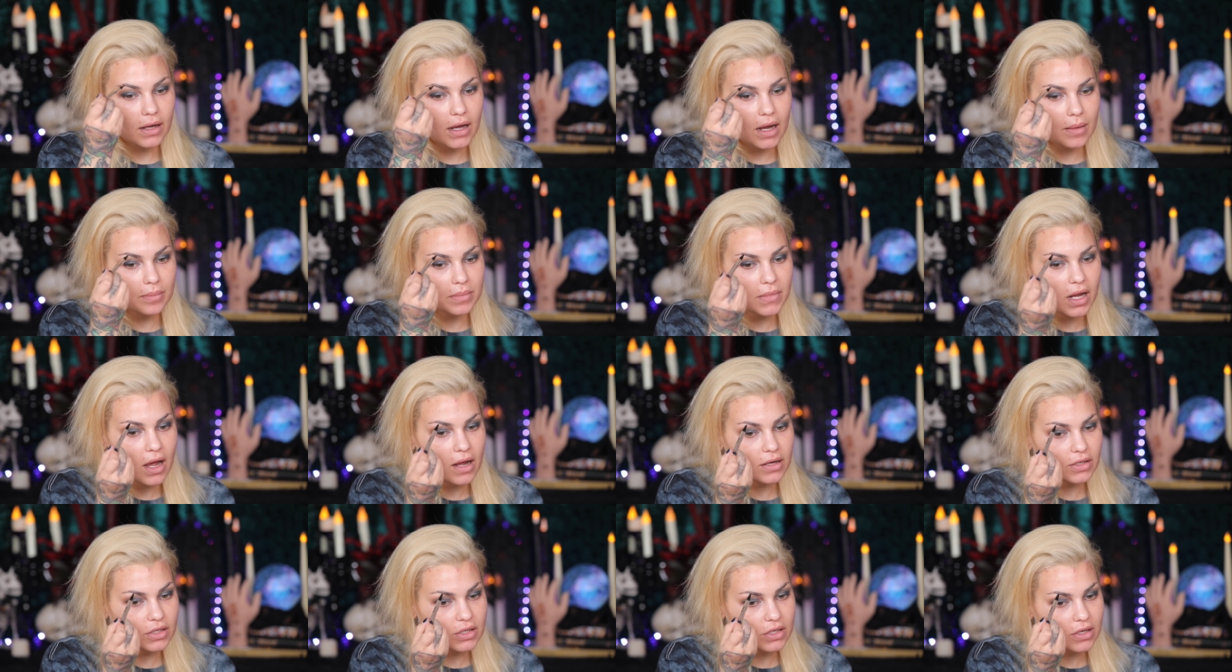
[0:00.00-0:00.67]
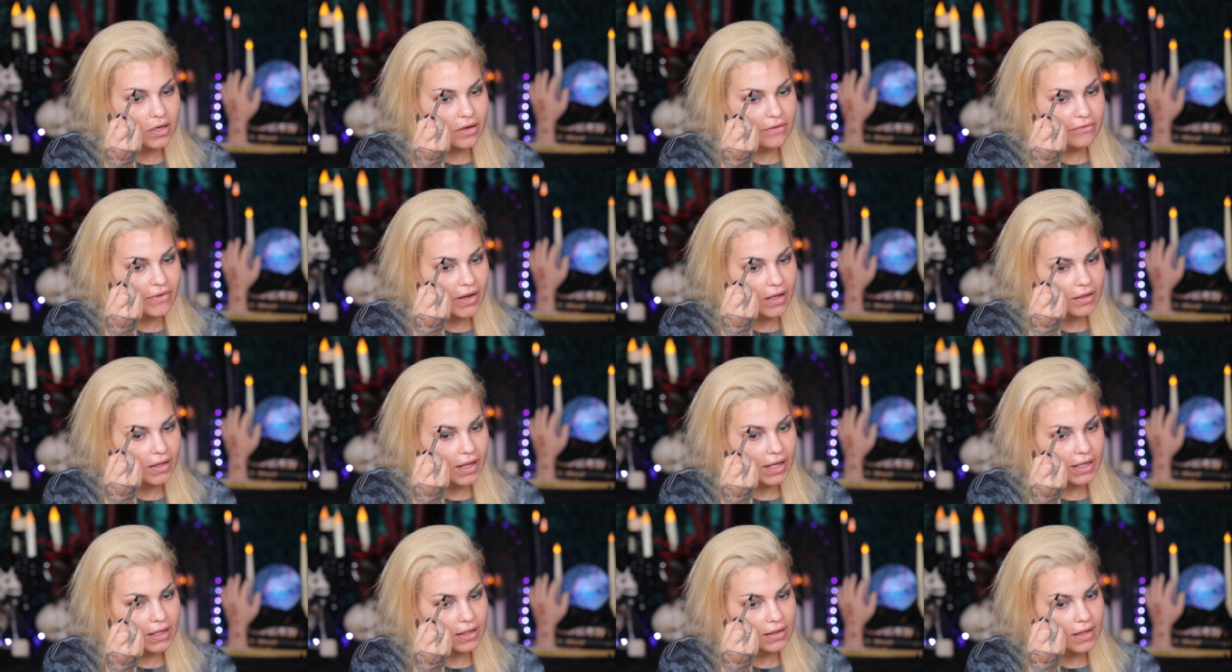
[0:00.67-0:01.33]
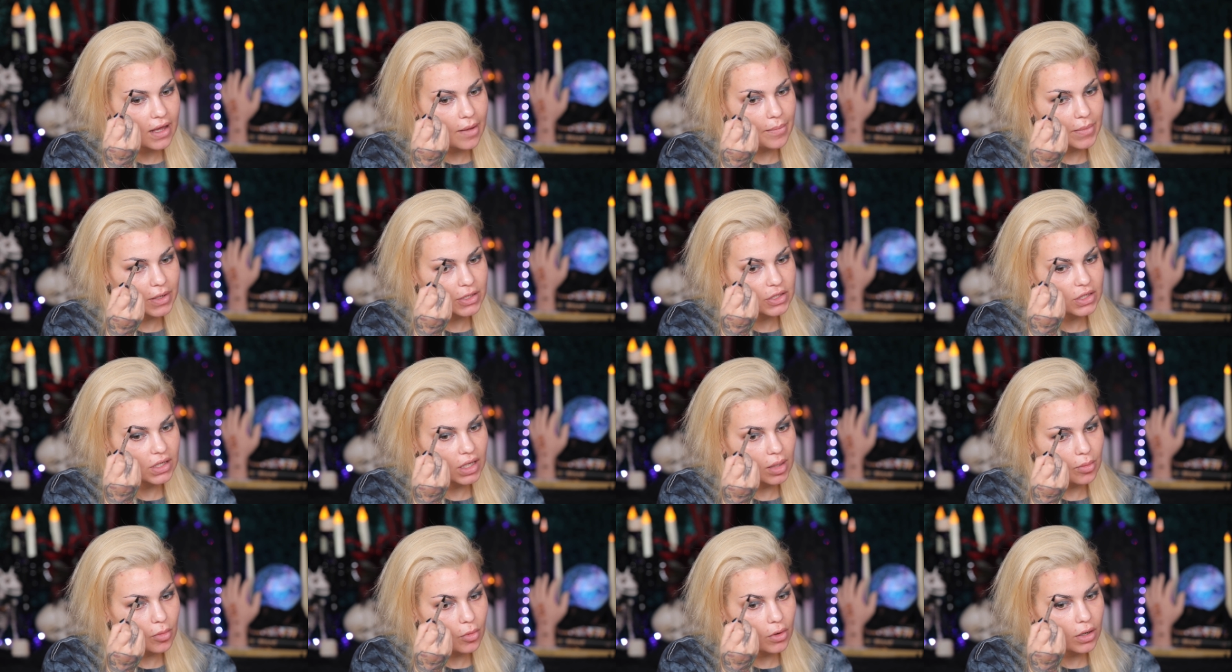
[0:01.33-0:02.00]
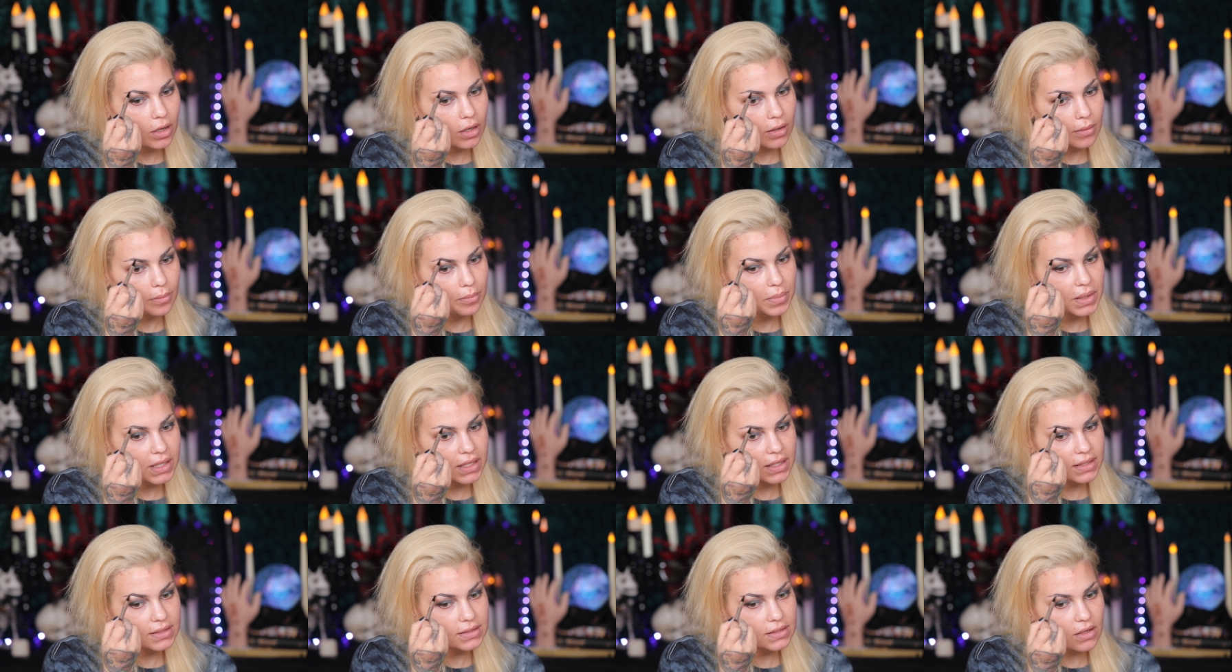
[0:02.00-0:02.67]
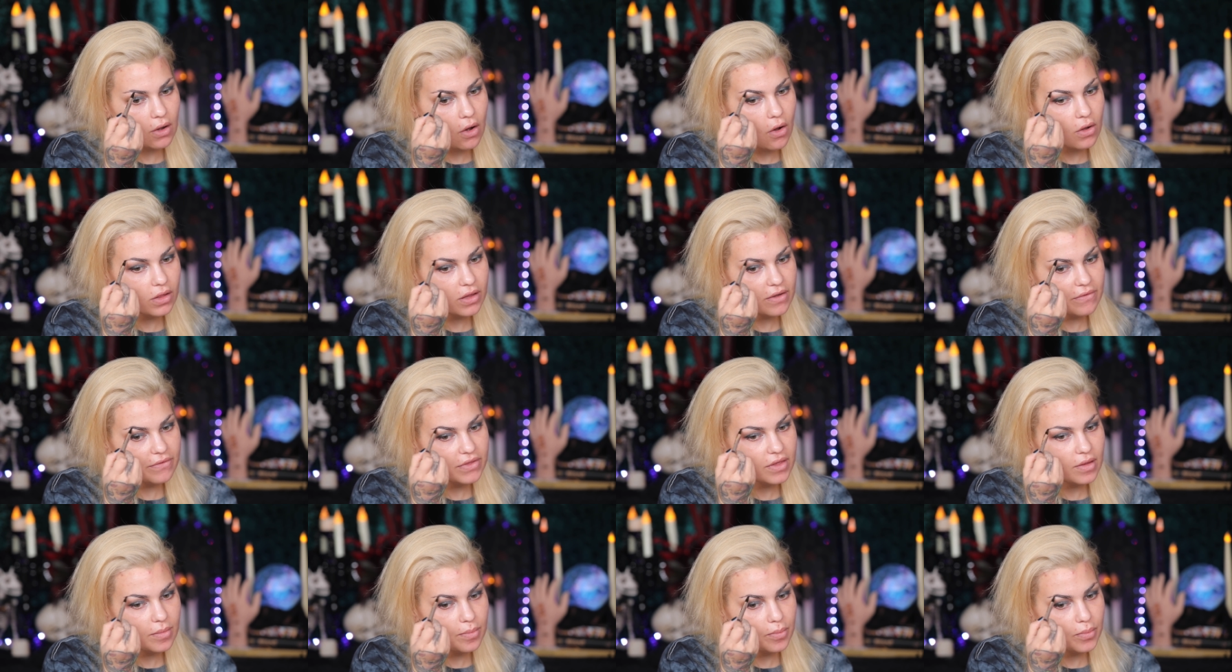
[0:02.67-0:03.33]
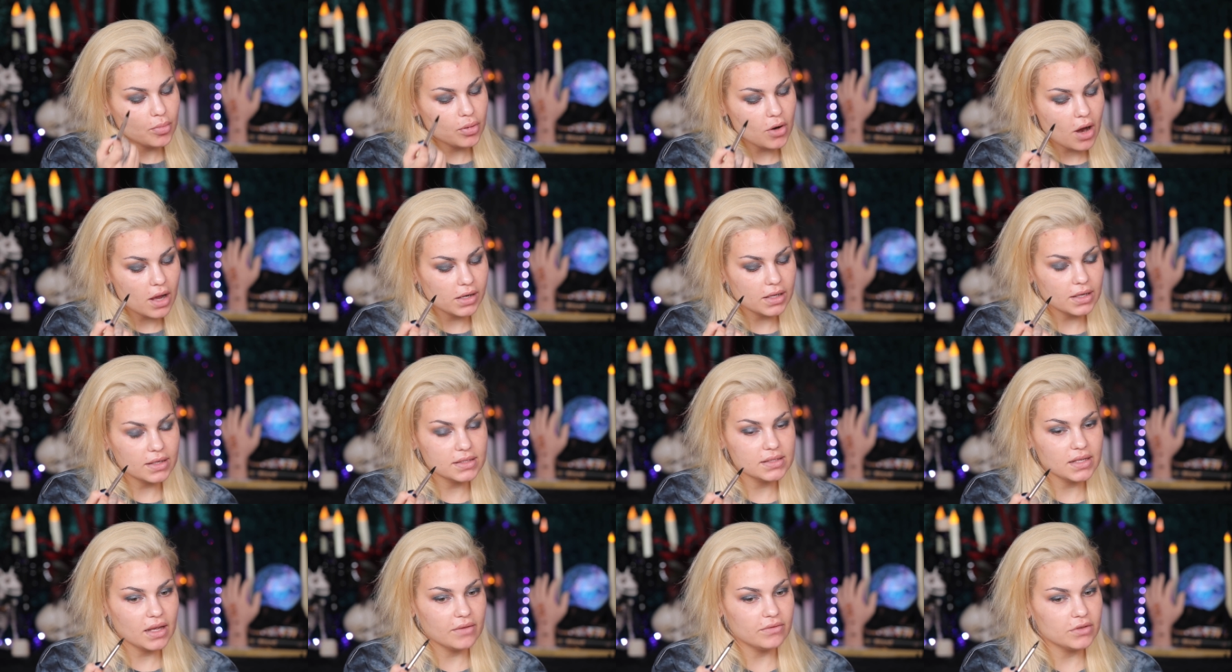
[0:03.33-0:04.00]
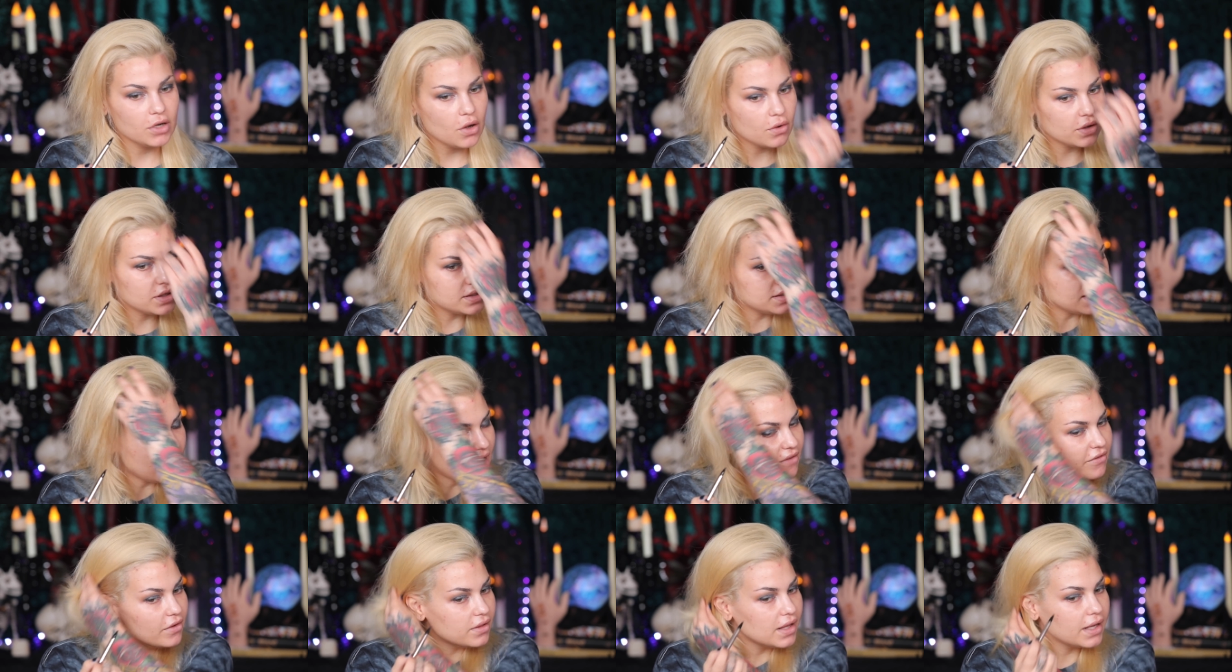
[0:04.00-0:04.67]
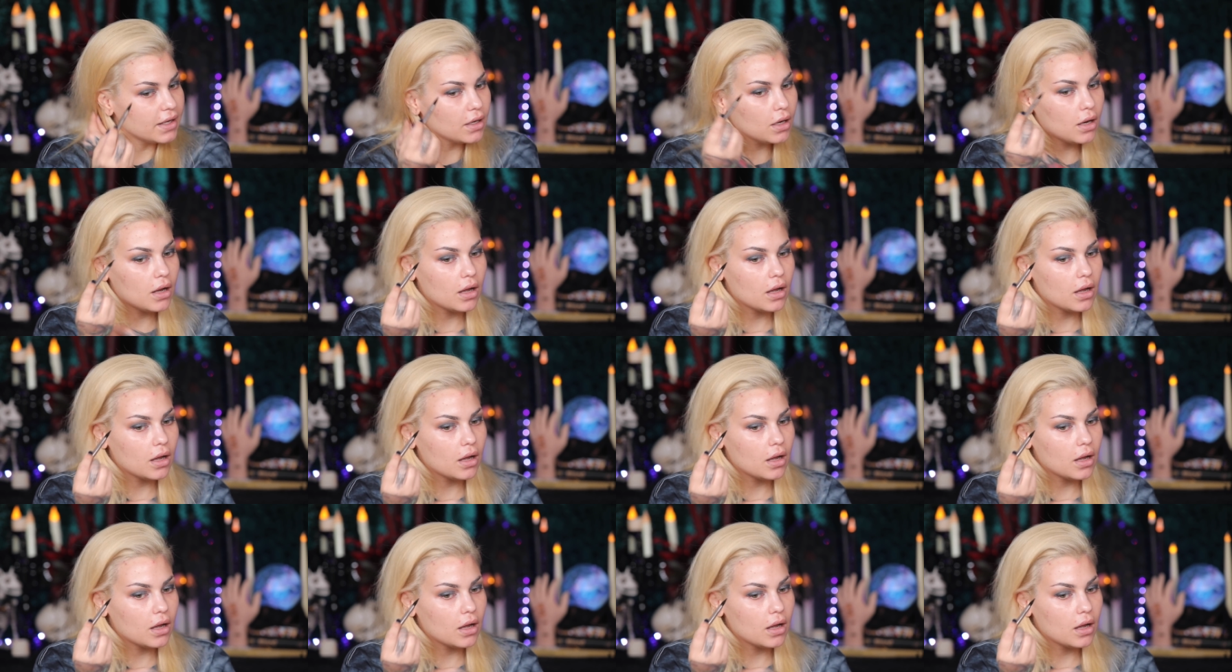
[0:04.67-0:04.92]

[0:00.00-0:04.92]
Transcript: I'm not sure if I like it that much anymore because all of the products I've noticed have a, like